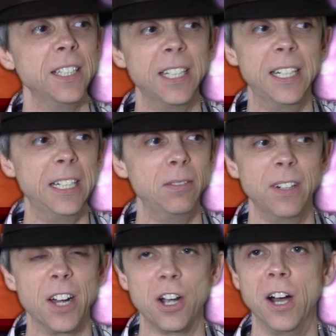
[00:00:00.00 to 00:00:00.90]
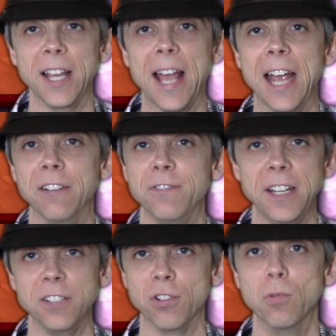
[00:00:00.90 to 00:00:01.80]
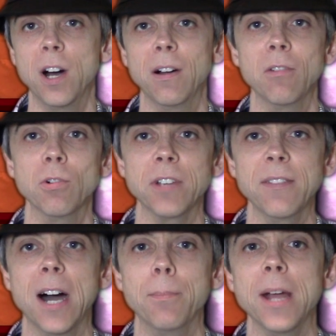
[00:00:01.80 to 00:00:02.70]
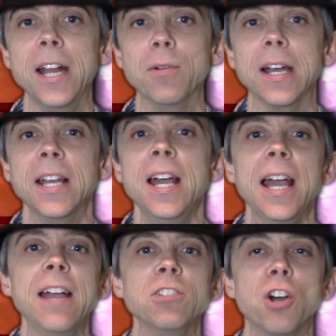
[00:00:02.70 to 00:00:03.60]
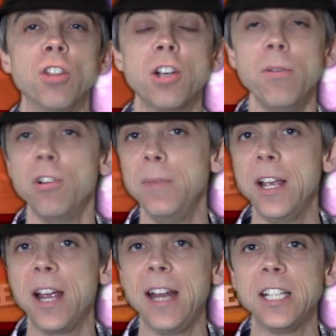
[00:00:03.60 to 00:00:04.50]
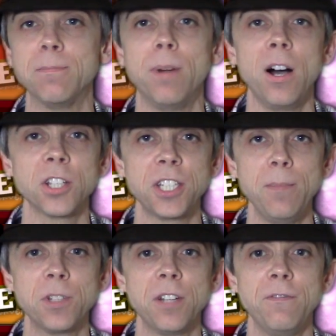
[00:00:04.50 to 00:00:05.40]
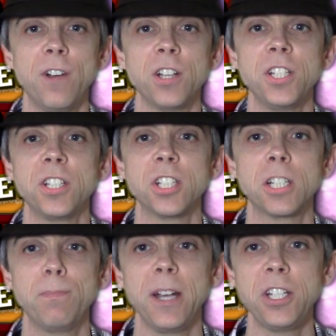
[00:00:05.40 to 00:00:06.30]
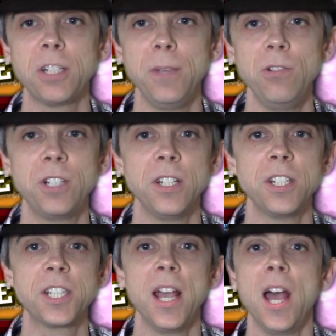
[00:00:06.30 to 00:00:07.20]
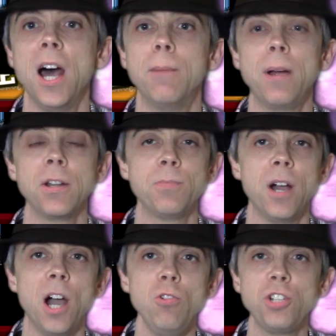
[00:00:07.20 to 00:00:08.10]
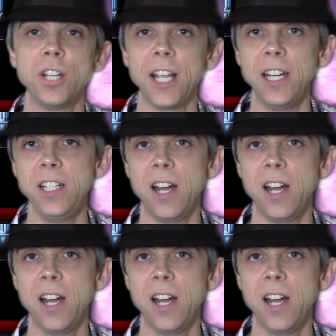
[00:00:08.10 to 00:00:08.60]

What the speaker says: I can't get the hang of things for a while, I will give up. But anyway, it was on the Commodore Amiga again. It's Bart Simpson versus the Space Mutants, published by Ocean in